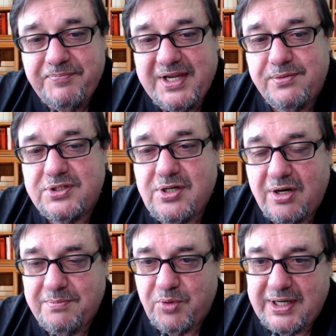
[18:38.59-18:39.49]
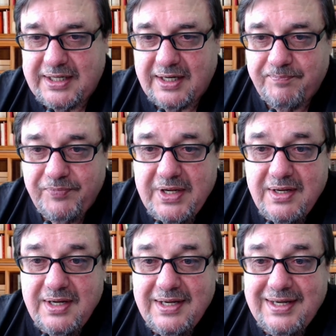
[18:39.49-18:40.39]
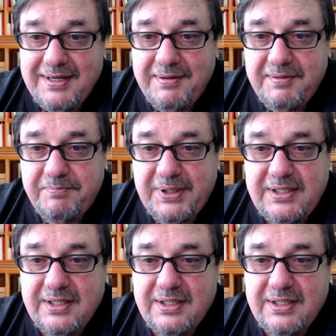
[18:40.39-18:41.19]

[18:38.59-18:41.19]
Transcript: It was heartbreaking. But